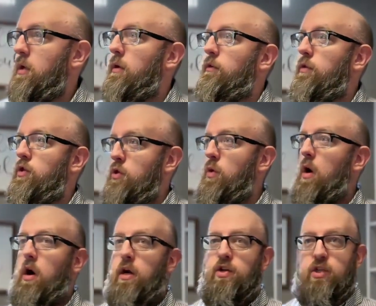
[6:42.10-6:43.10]
So you
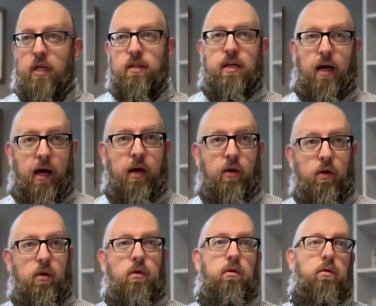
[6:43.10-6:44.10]
are a
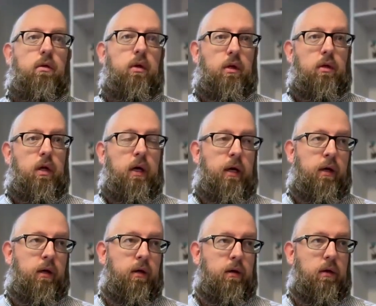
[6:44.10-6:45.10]
Gentile,
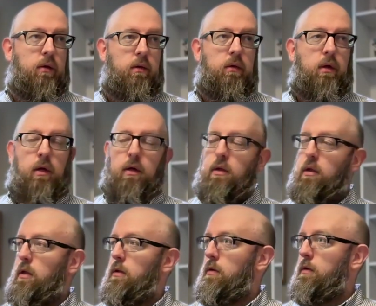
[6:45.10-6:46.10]
uh, uh,
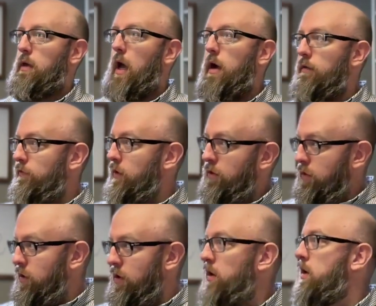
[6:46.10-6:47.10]

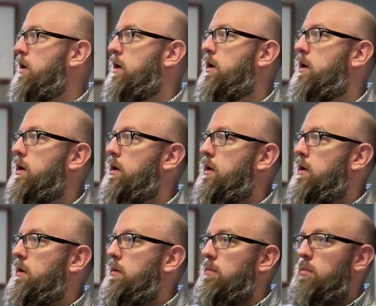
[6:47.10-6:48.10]
God-fearer,
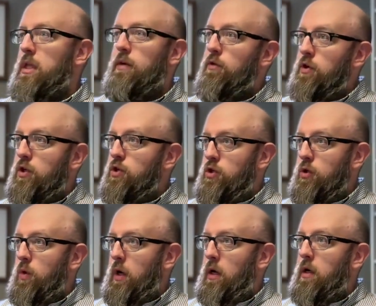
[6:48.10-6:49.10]
believer in
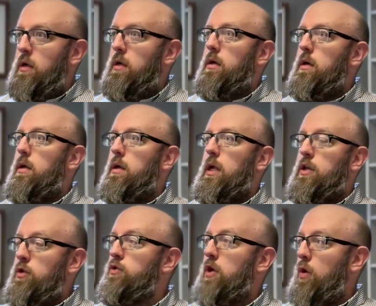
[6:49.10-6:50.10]
Yeshua, and
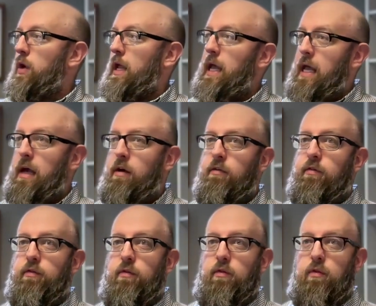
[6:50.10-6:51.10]
you don't
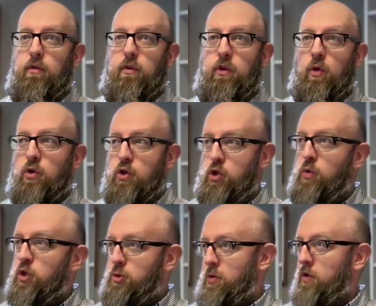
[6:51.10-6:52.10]
have your
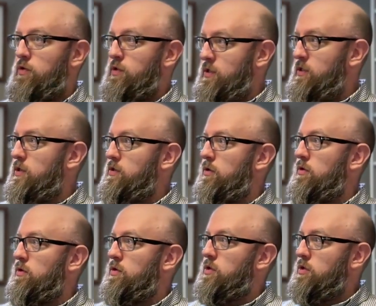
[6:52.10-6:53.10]
Jewish brothers and
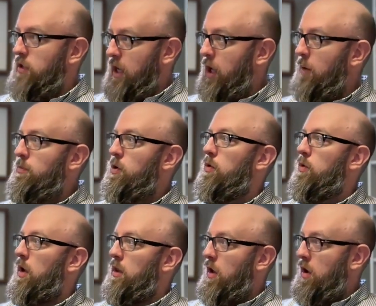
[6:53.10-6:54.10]
sisters to help you
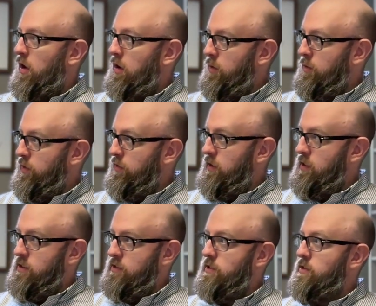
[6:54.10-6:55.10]
along with
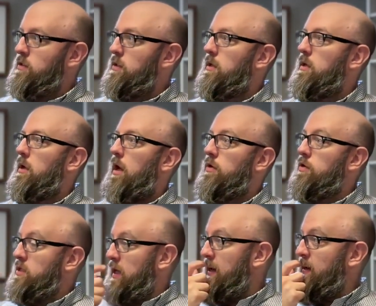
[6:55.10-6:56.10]
this
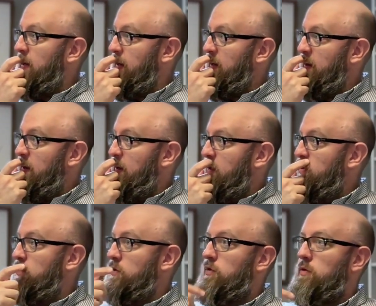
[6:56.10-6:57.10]
understanding,
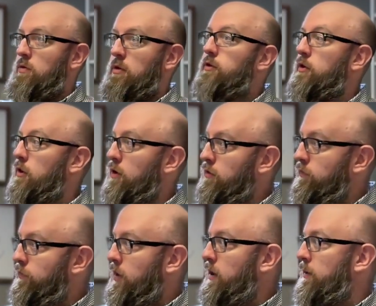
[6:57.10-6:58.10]
to, to, to learn
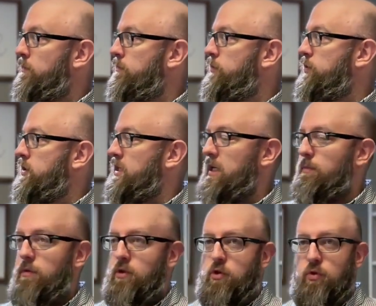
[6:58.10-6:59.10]
from, to
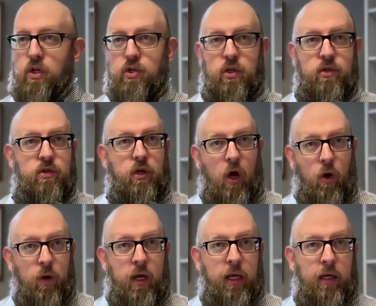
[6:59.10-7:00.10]
keep the traditions
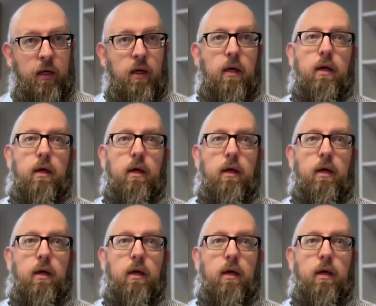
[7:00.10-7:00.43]
going,